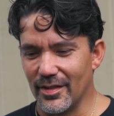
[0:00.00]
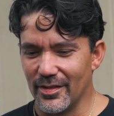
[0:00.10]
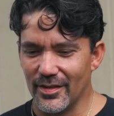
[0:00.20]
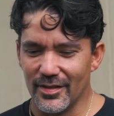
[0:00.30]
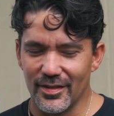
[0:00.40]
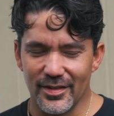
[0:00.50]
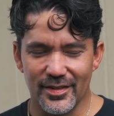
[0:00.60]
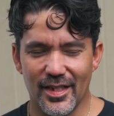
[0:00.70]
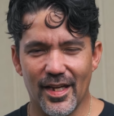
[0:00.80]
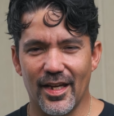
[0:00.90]
dude going on?
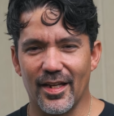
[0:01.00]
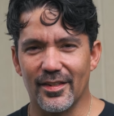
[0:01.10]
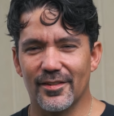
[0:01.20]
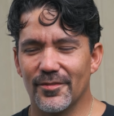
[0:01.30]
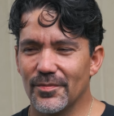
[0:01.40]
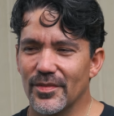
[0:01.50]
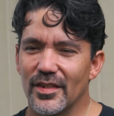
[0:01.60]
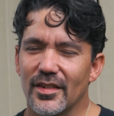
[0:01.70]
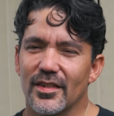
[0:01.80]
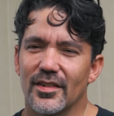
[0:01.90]
What's going on with him
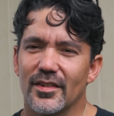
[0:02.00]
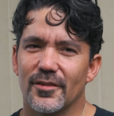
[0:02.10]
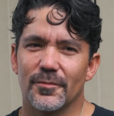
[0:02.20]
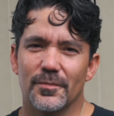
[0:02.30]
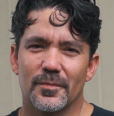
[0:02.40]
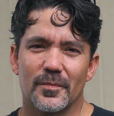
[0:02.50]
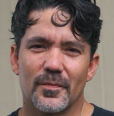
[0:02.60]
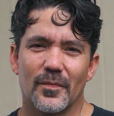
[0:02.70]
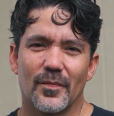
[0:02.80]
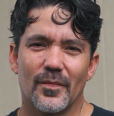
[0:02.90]
over there? Yo, I think that's a
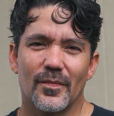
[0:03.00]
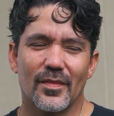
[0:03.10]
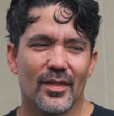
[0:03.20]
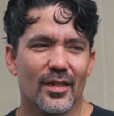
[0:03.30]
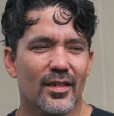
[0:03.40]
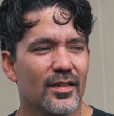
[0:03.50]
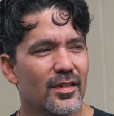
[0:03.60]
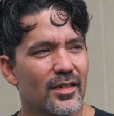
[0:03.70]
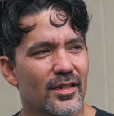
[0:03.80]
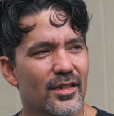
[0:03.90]
cop.
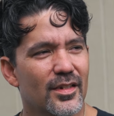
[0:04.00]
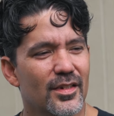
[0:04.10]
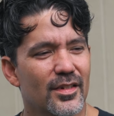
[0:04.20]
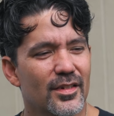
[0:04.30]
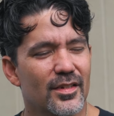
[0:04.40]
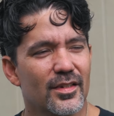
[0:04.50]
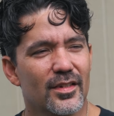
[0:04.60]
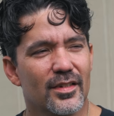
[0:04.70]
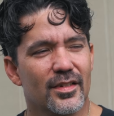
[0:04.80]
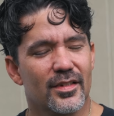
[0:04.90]
All that
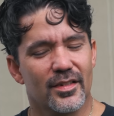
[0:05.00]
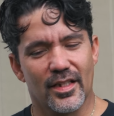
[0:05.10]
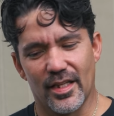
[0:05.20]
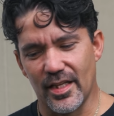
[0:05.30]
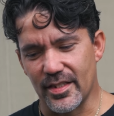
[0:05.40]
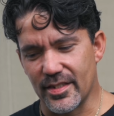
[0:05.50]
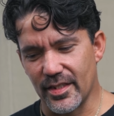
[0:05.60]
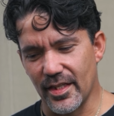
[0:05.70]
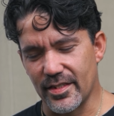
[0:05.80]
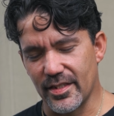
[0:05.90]
stuff is just like... And then
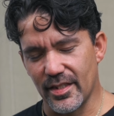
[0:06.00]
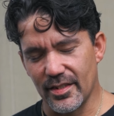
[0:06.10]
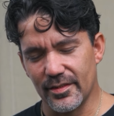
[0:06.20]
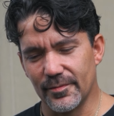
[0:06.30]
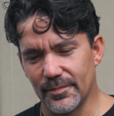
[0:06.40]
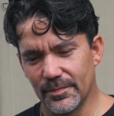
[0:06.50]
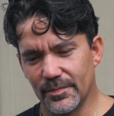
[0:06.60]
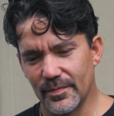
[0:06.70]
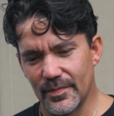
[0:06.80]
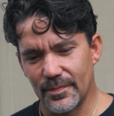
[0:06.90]
you throw drugs into the mix
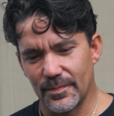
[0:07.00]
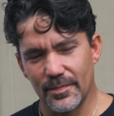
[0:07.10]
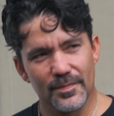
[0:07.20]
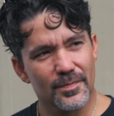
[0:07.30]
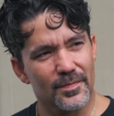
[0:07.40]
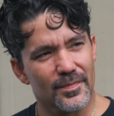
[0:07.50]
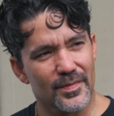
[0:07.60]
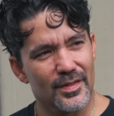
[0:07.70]
and it becomes heightened. Like,